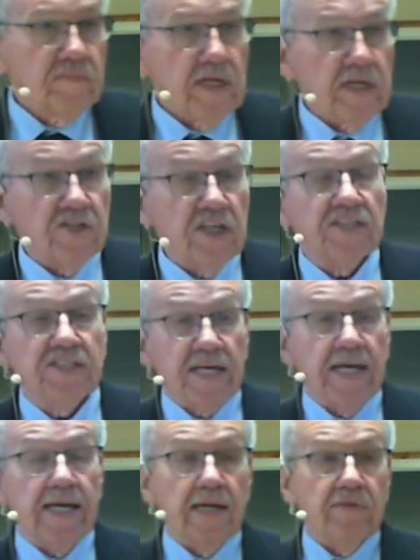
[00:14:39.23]
He's just
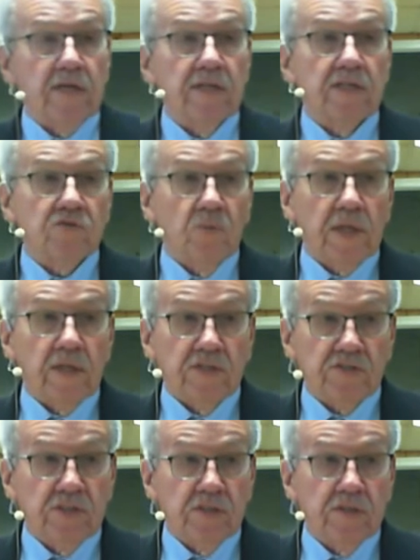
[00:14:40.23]
saying that his will
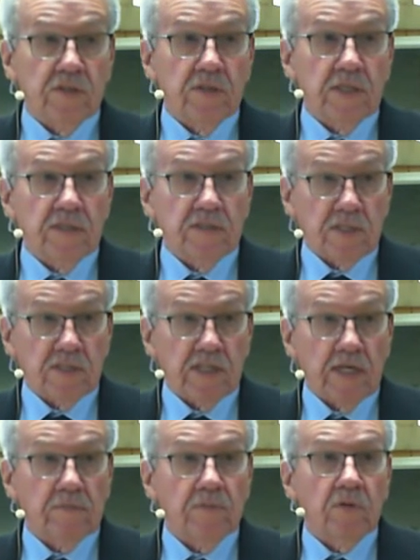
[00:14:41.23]
is good, it is
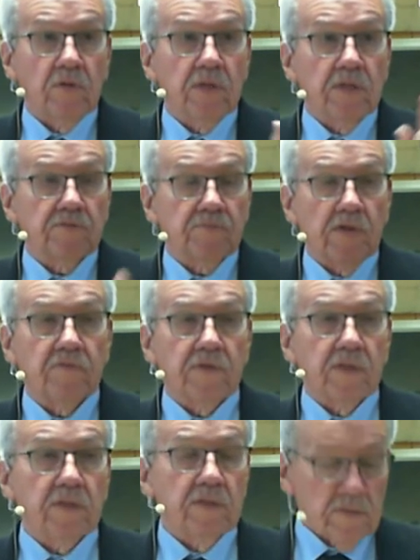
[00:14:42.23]
acceptable, and it's perfect.